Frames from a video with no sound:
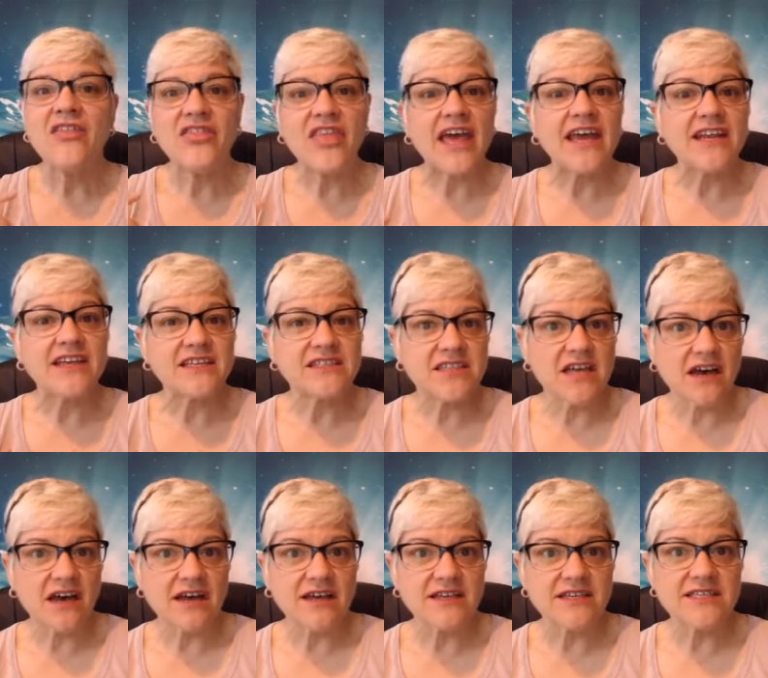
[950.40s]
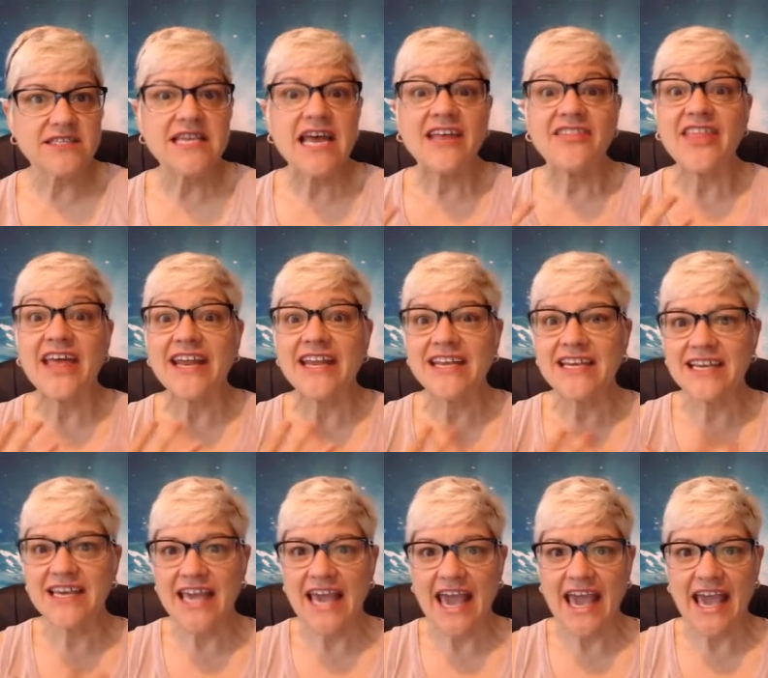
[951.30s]
that it does, that
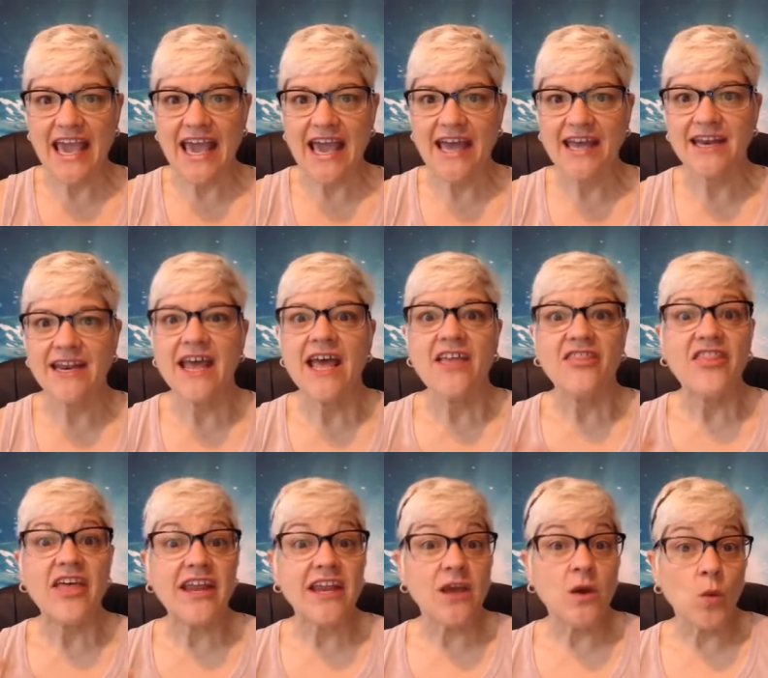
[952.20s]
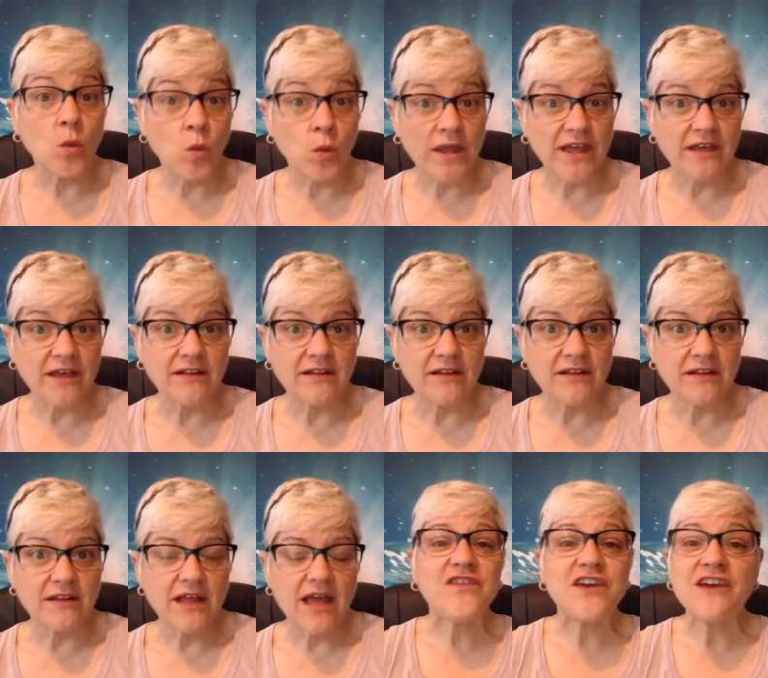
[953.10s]
it can, that it
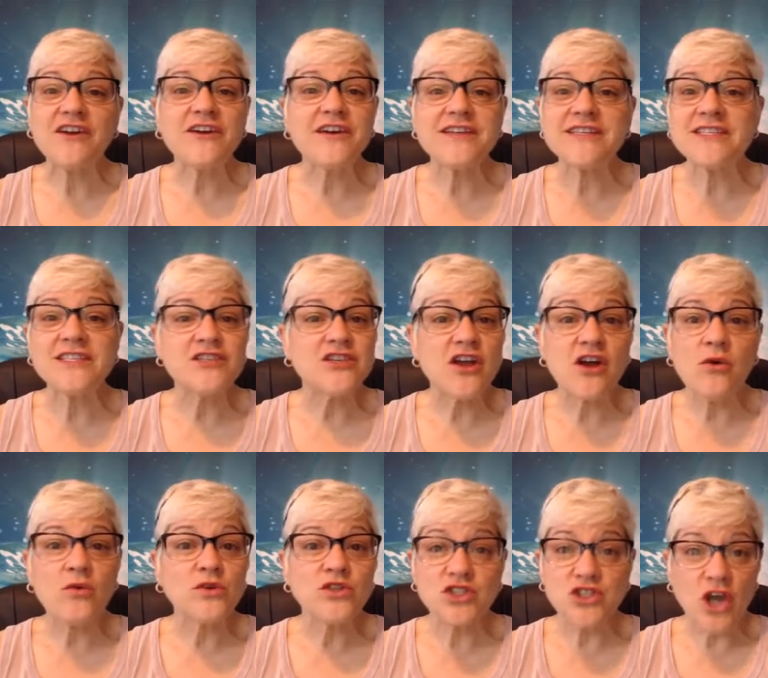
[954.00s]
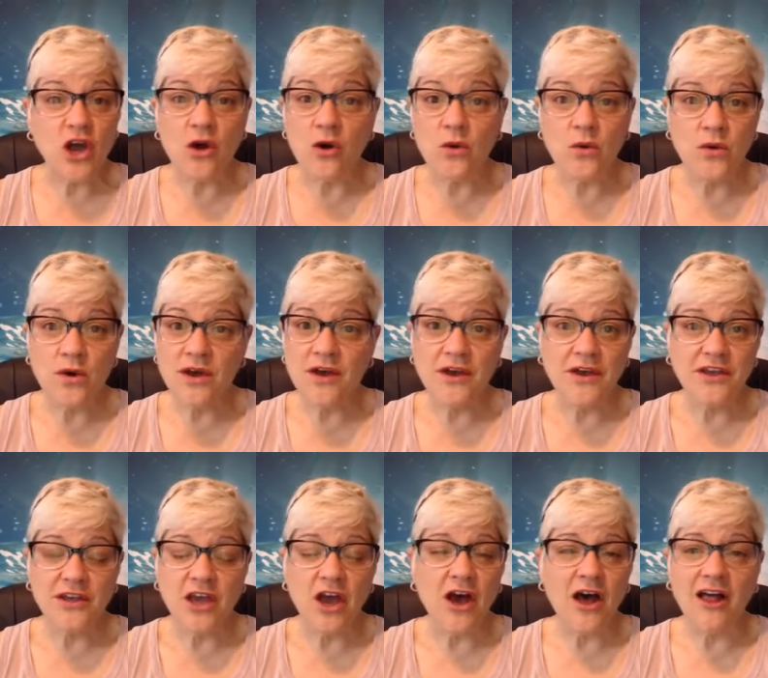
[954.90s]
will fear is no joke
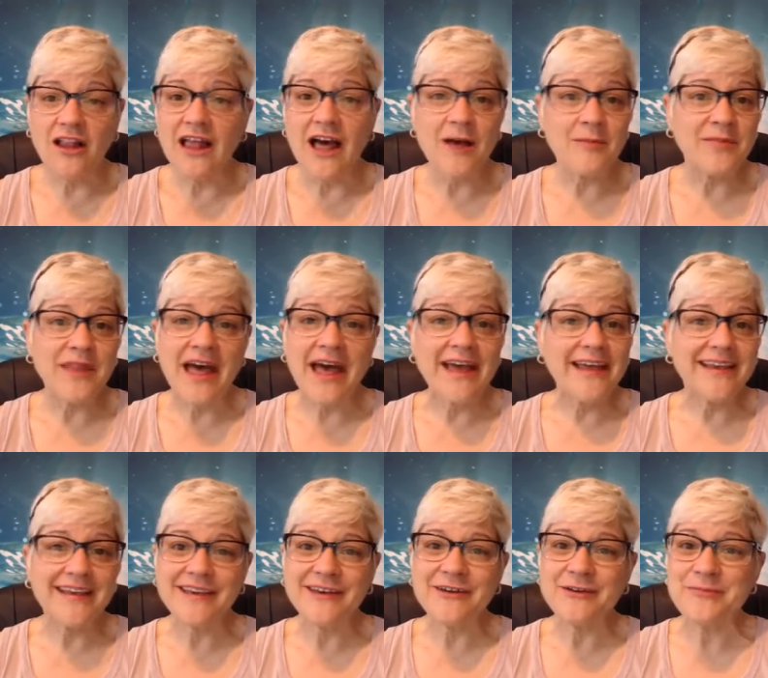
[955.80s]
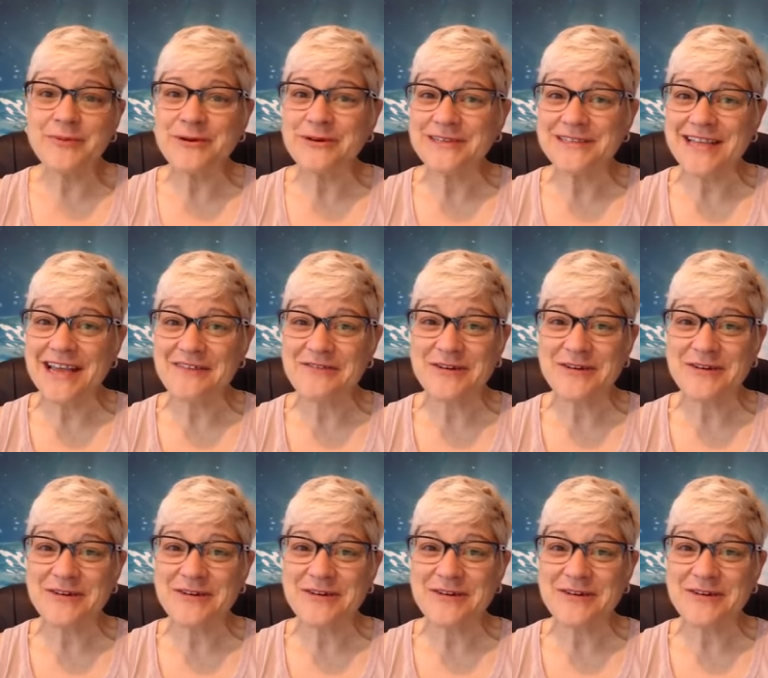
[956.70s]
y'all i'm not here putting